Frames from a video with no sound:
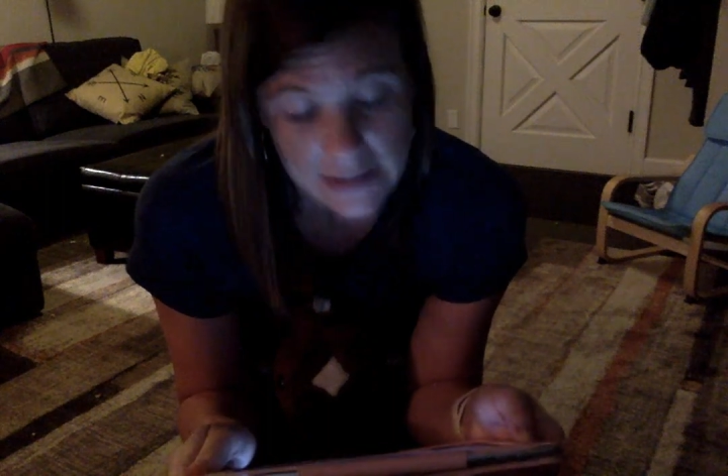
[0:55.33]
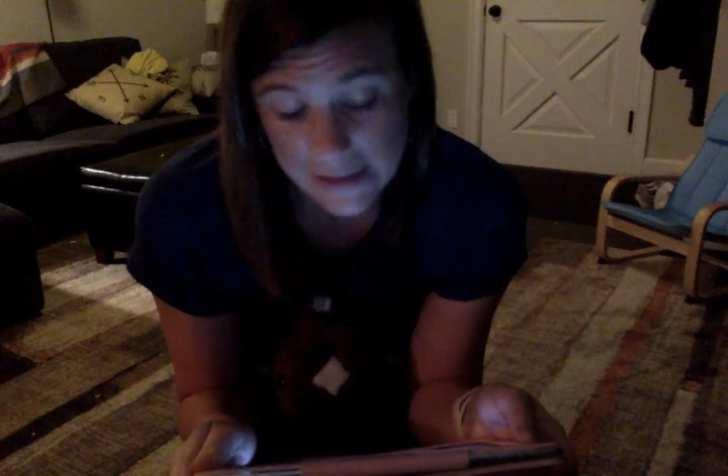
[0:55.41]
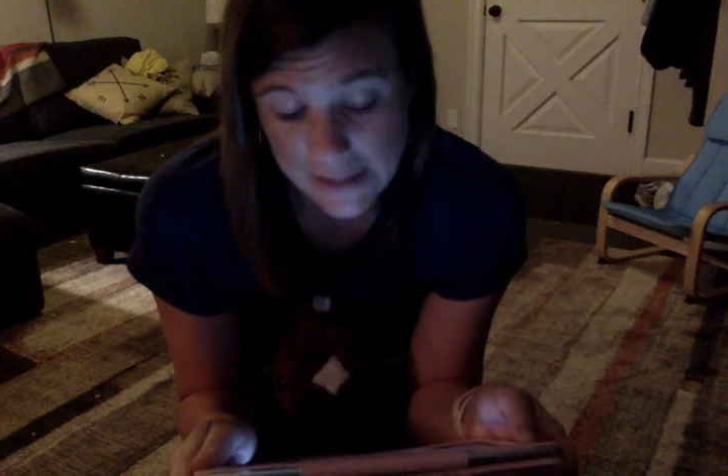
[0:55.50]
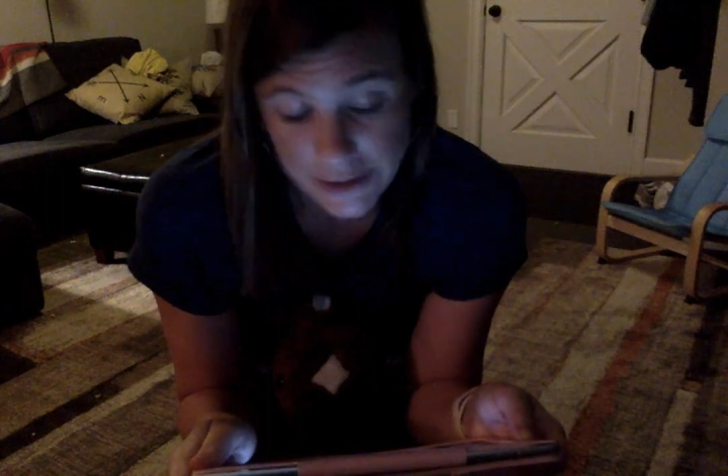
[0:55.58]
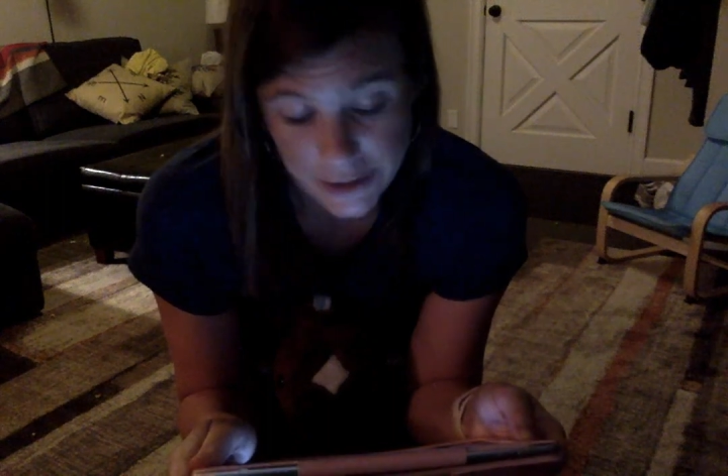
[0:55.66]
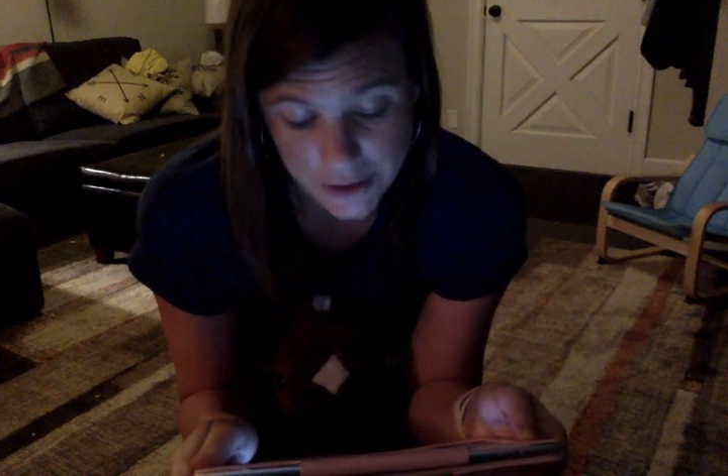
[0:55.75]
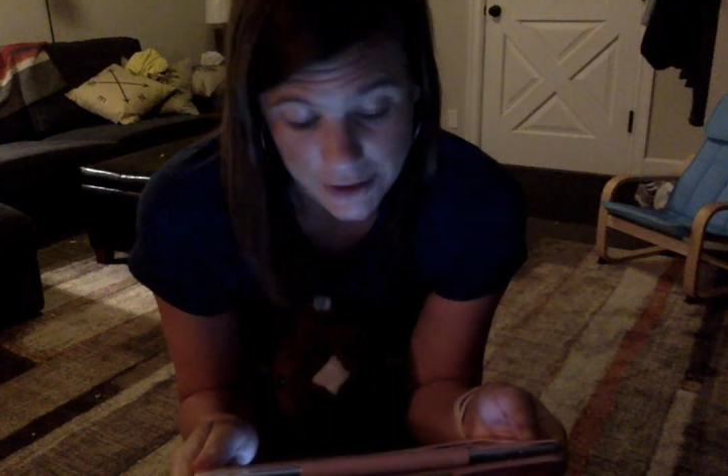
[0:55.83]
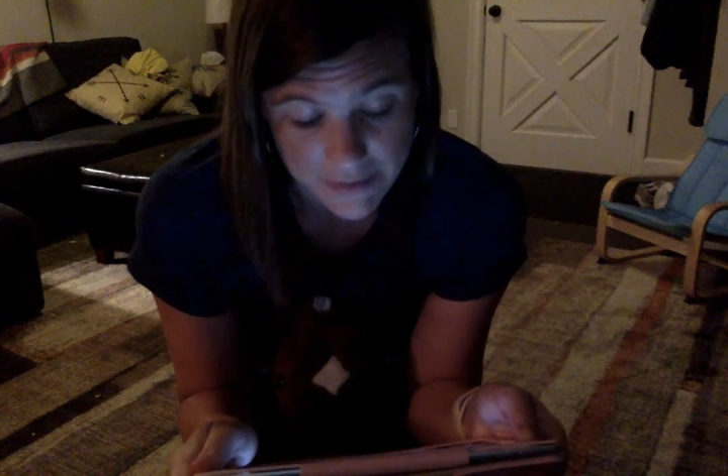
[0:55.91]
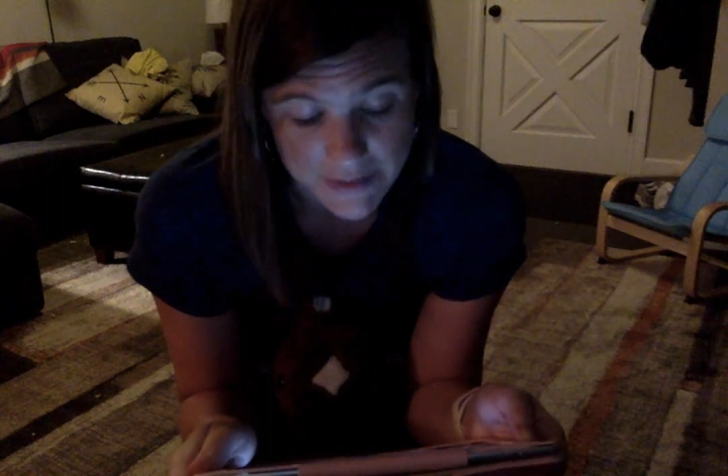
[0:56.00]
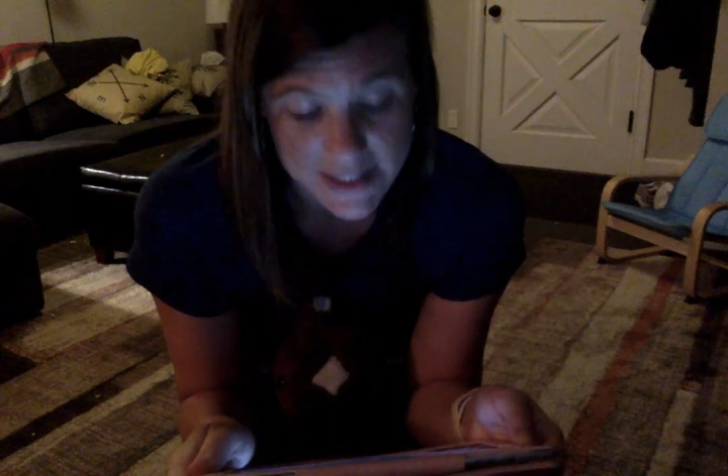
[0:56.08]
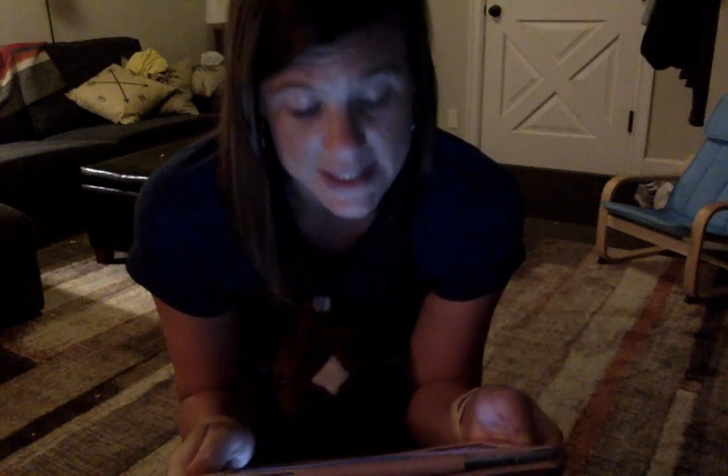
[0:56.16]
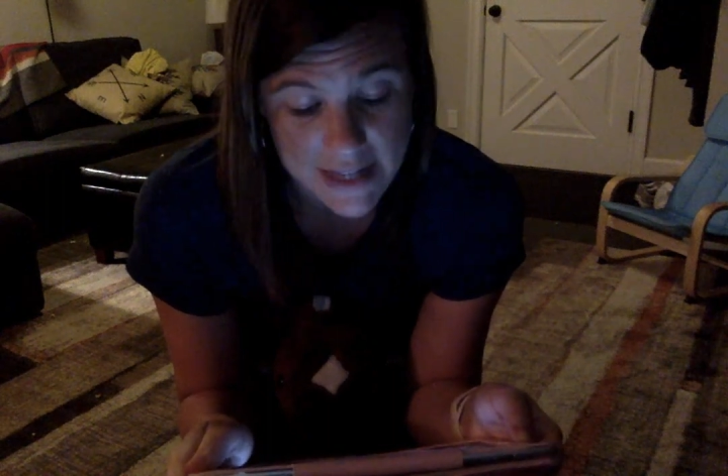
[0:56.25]
leader of
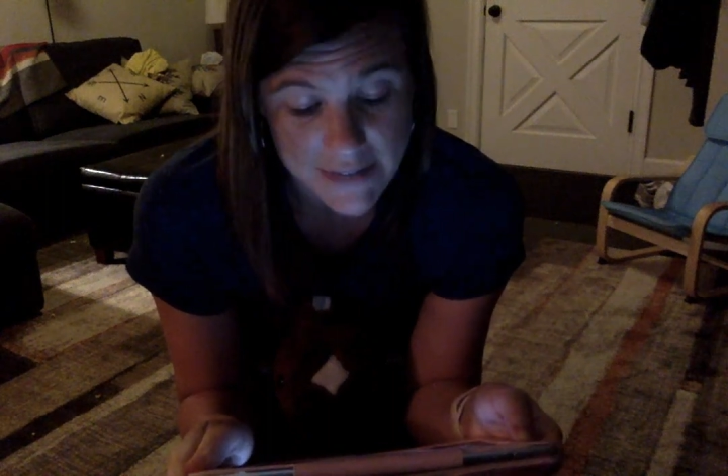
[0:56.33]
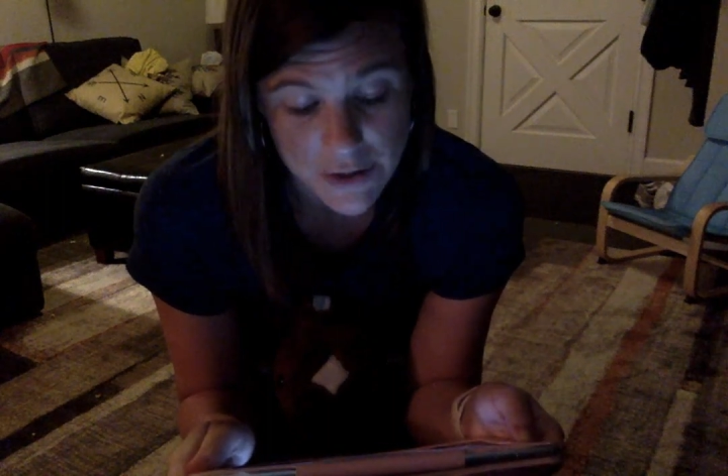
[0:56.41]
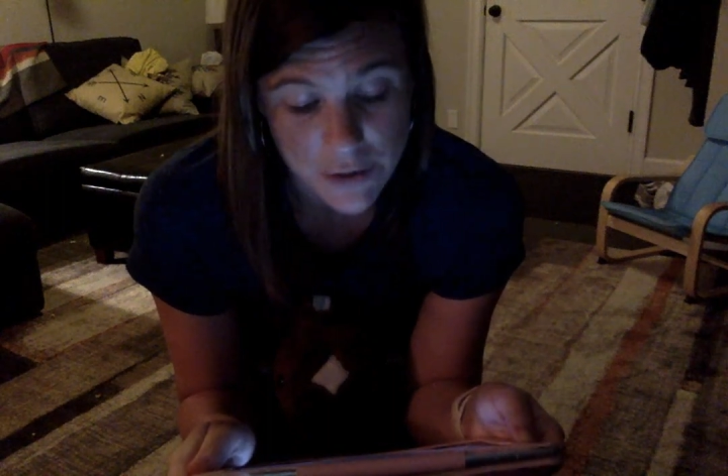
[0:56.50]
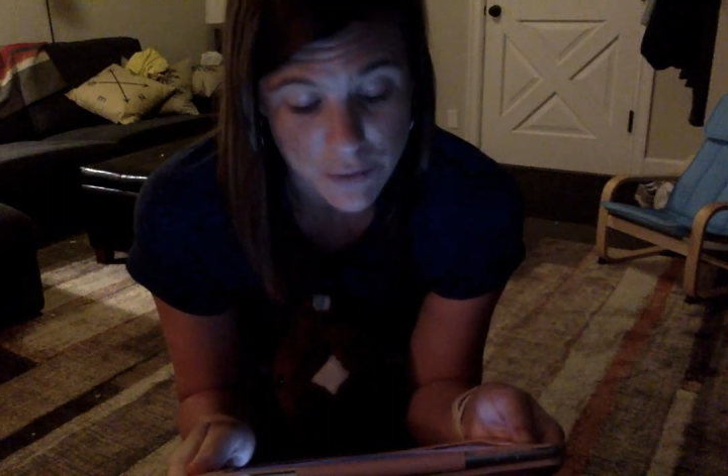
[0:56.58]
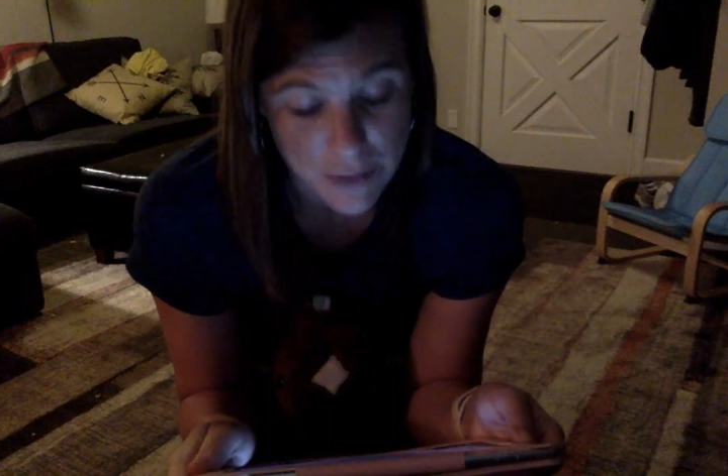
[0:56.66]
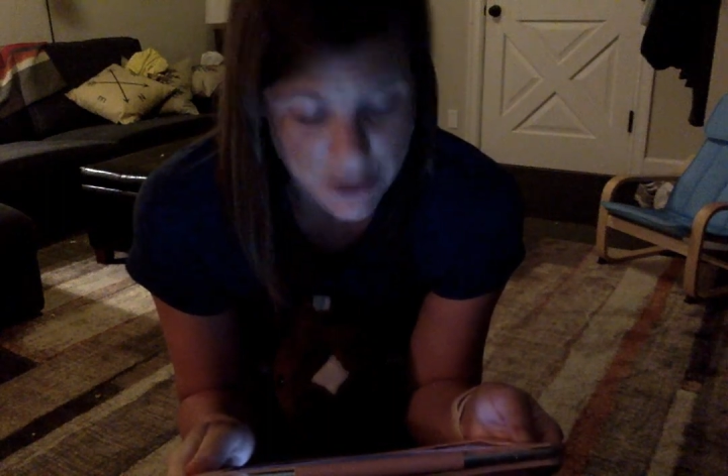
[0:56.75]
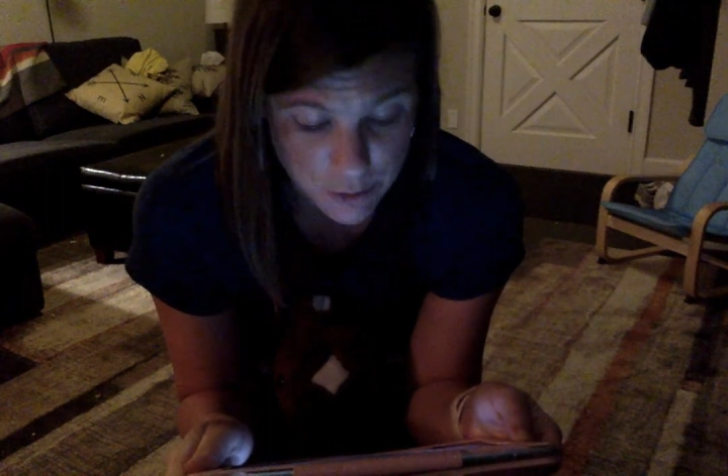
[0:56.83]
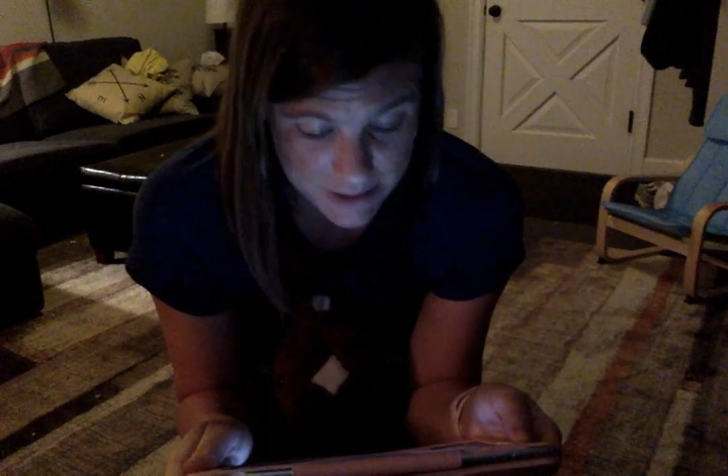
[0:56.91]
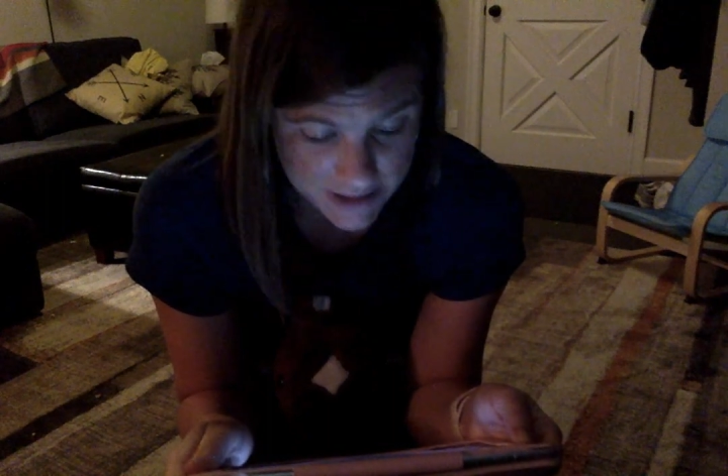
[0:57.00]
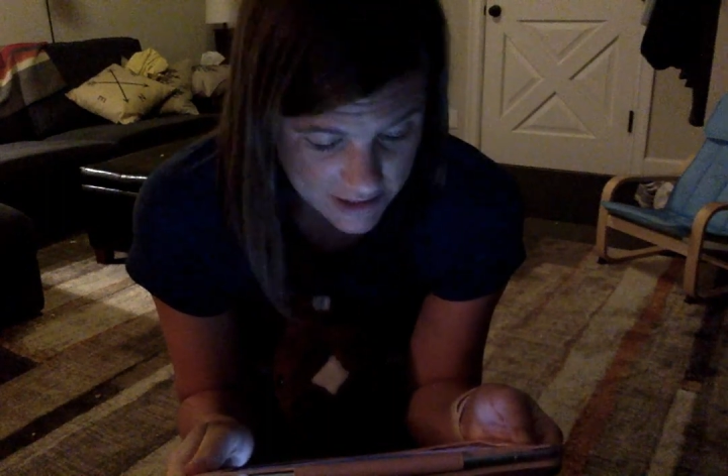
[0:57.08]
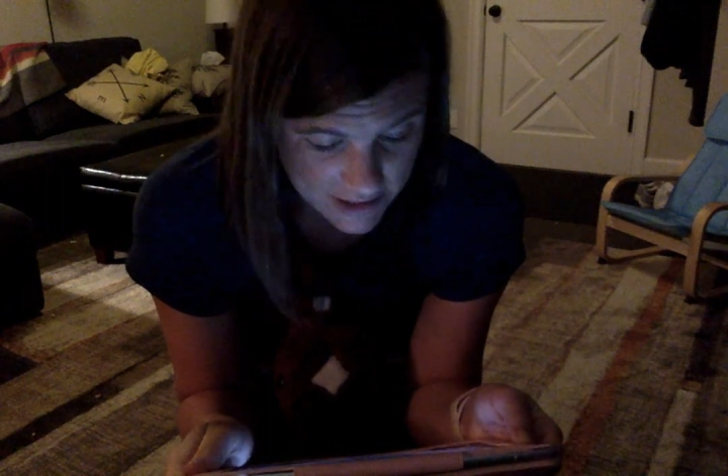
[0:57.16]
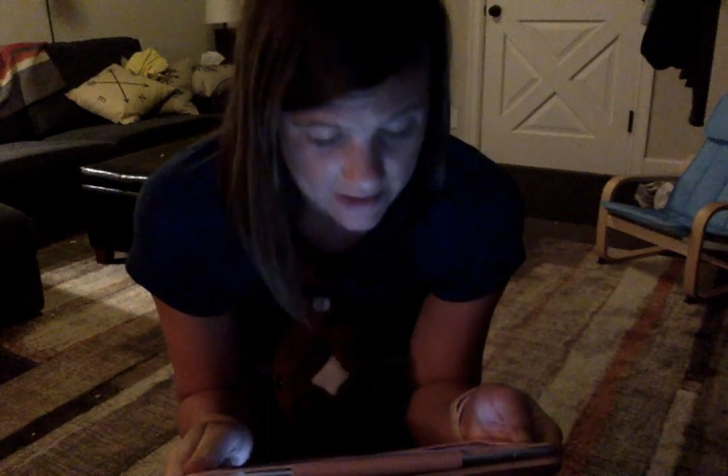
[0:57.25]
the 7th
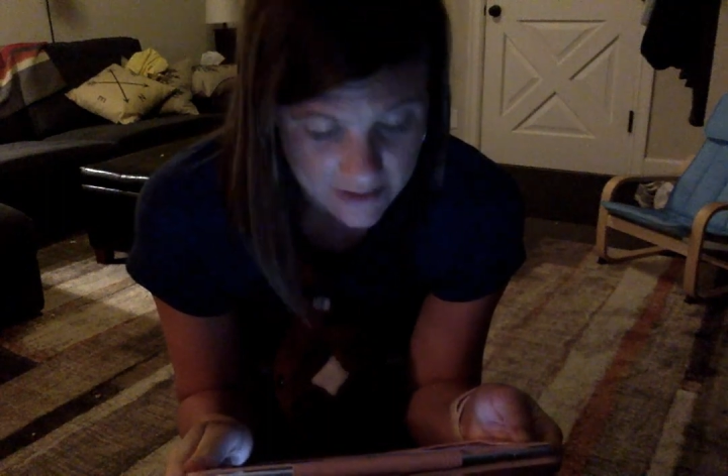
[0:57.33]
Regiment